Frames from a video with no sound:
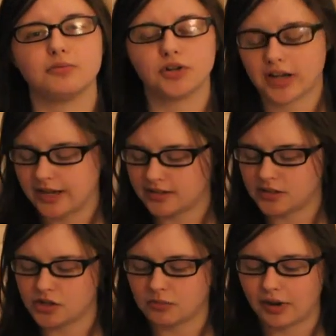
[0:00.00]
bookcase
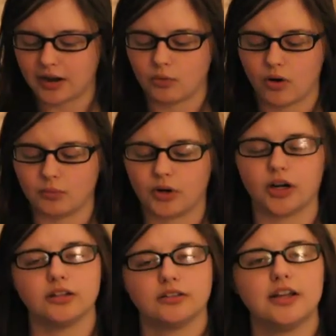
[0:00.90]
that you can buy at
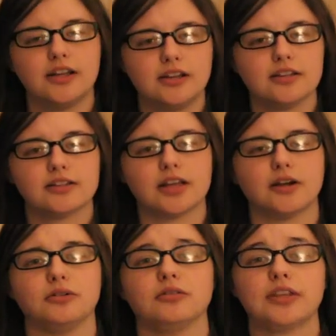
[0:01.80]
Walmart.
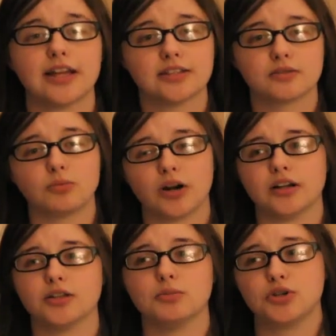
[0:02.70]
So that's
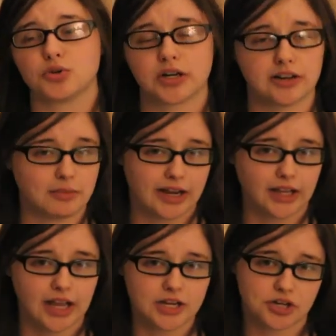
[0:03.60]
where the majority of my
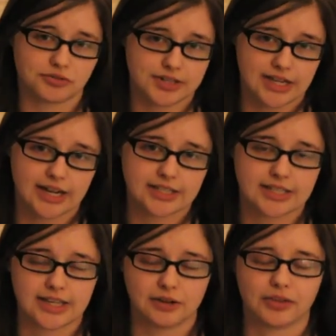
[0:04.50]
collection resides,
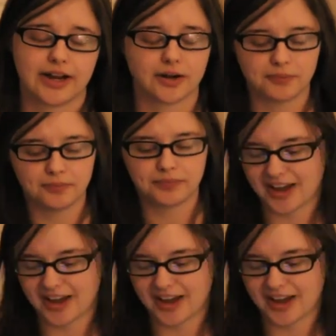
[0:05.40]
is out there.